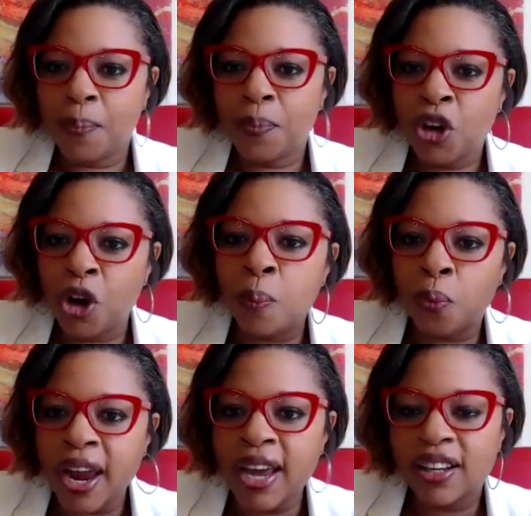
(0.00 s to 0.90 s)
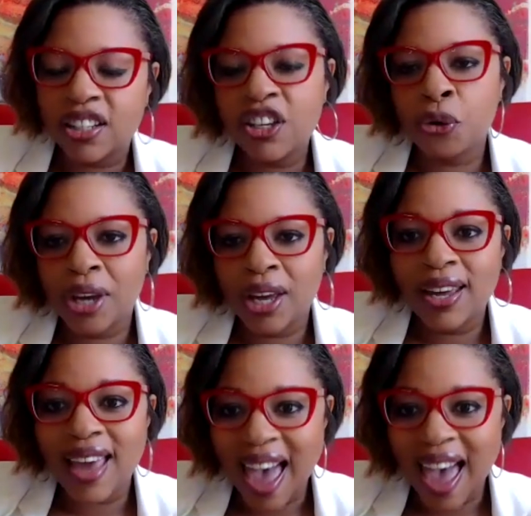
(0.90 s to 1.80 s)
your brain is still
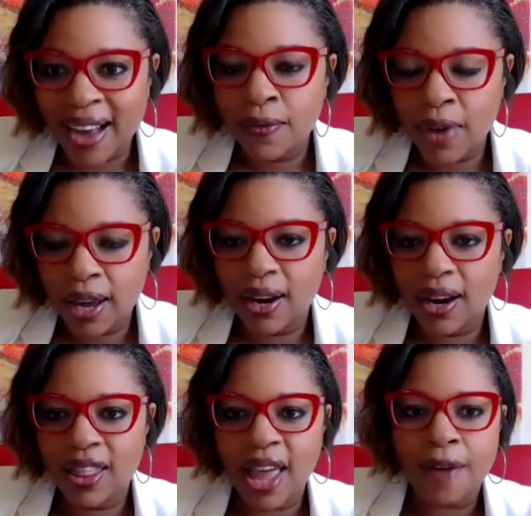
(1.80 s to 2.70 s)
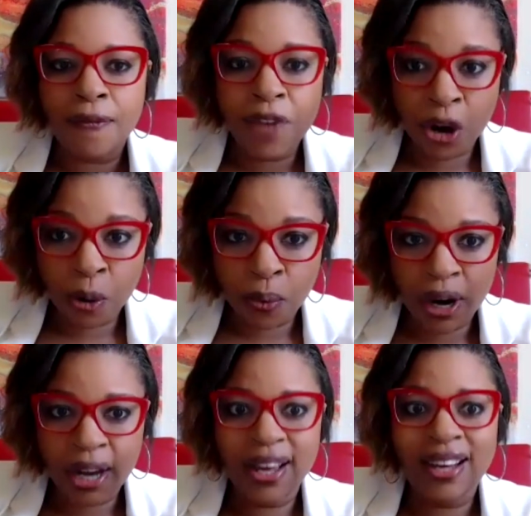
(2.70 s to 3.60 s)
getting activated in that fear
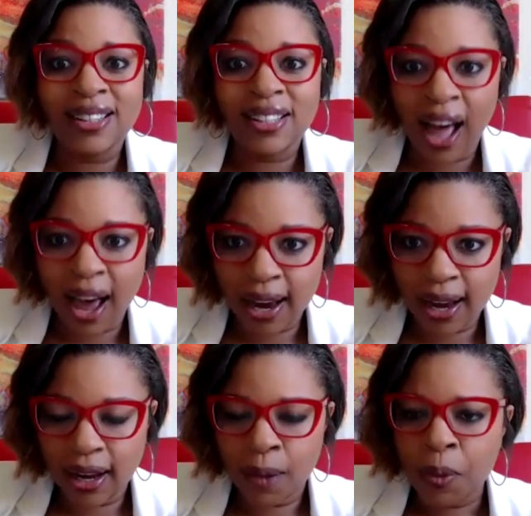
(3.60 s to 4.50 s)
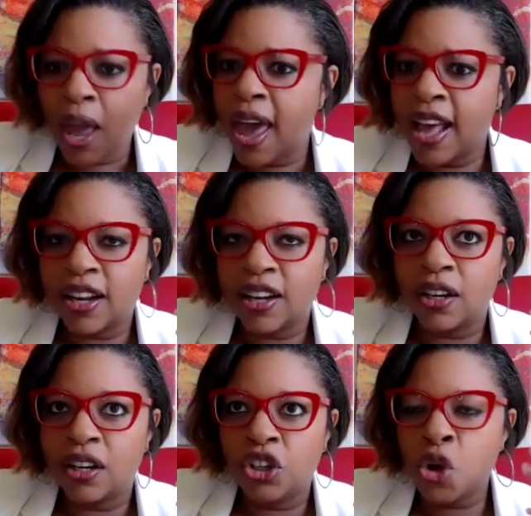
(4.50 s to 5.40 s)
brain, anxiety.
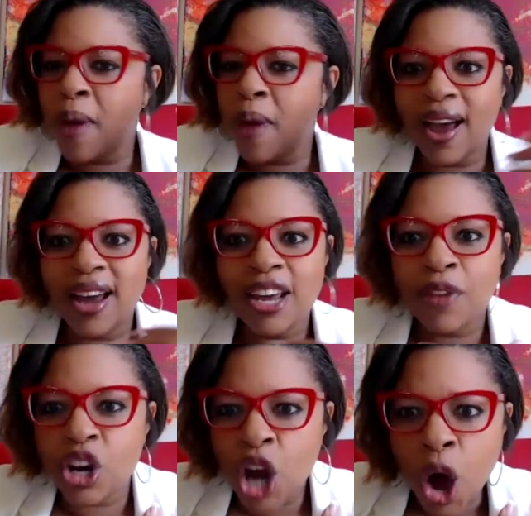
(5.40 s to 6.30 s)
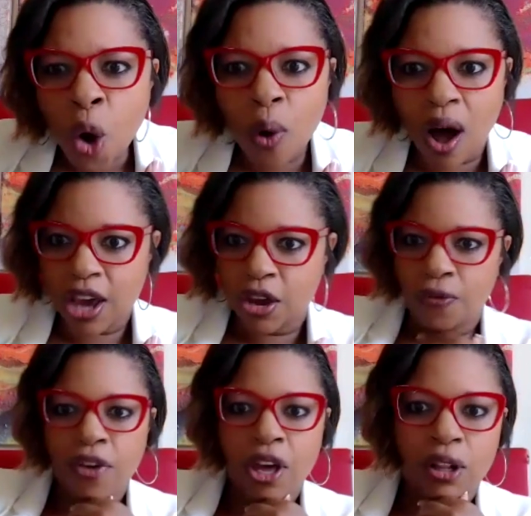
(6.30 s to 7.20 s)
And you may not even know why you
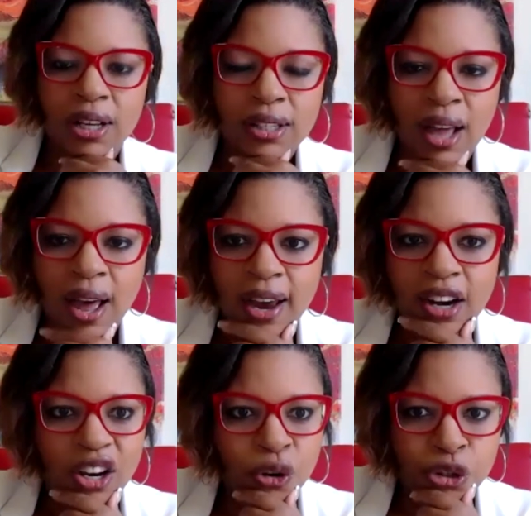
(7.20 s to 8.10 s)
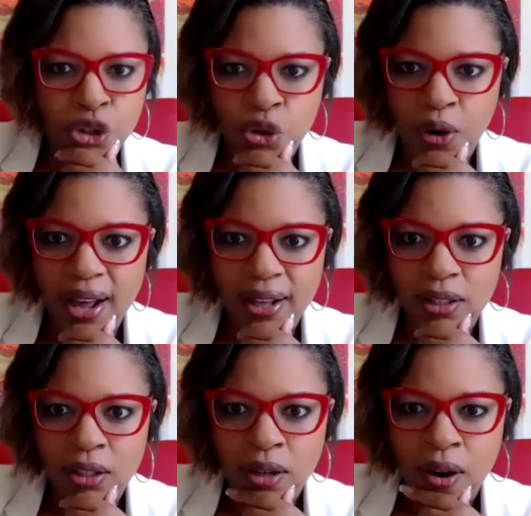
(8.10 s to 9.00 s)
feel anxiety or
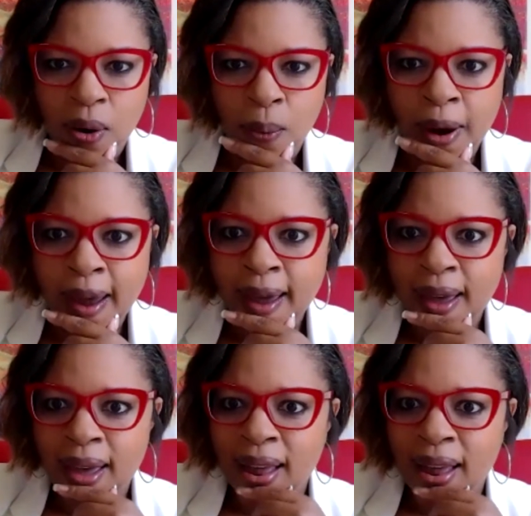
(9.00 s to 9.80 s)
stress, right?